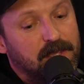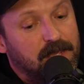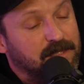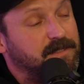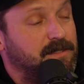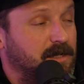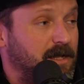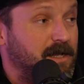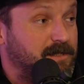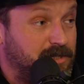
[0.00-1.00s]
It's
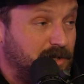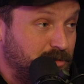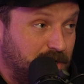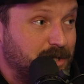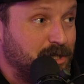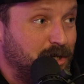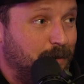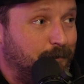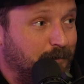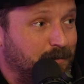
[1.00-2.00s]
so touch and
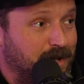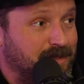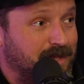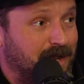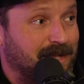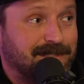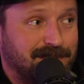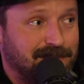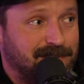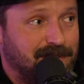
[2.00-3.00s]
go for a minute that
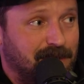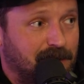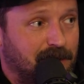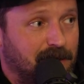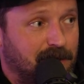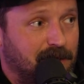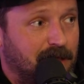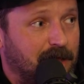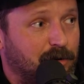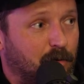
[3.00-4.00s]
Edson's
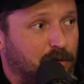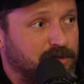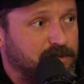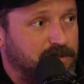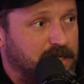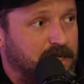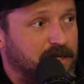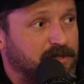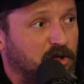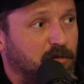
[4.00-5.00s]
headquarters
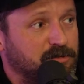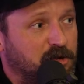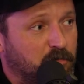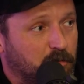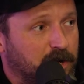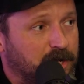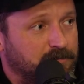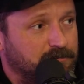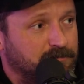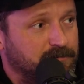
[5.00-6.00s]
tent is almost
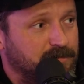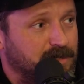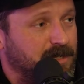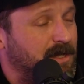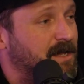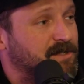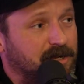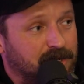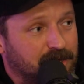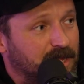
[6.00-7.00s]
overran. Guys are
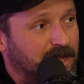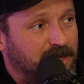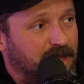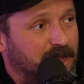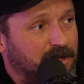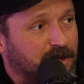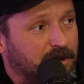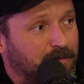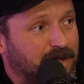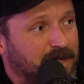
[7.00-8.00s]
getting into hand-to-hand
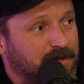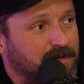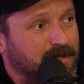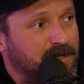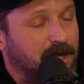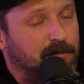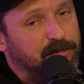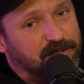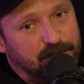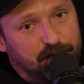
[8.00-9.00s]
combat.
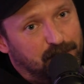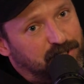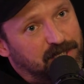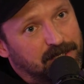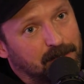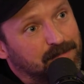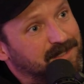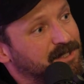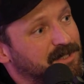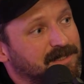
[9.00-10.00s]
There's a few machine gun
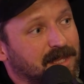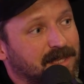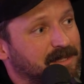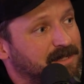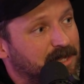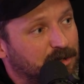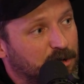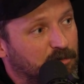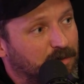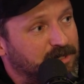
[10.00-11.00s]
positions that get taken
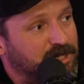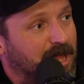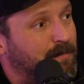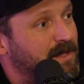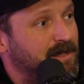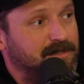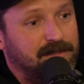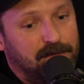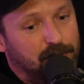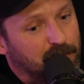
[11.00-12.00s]
over by the Japanese,
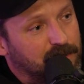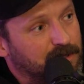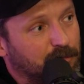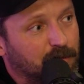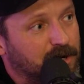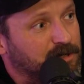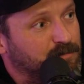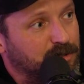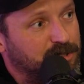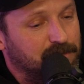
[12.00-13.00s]
and then quickly the Raiders
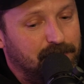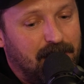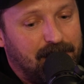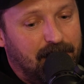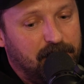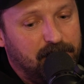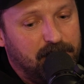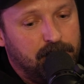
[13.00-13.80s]
push them back out of it.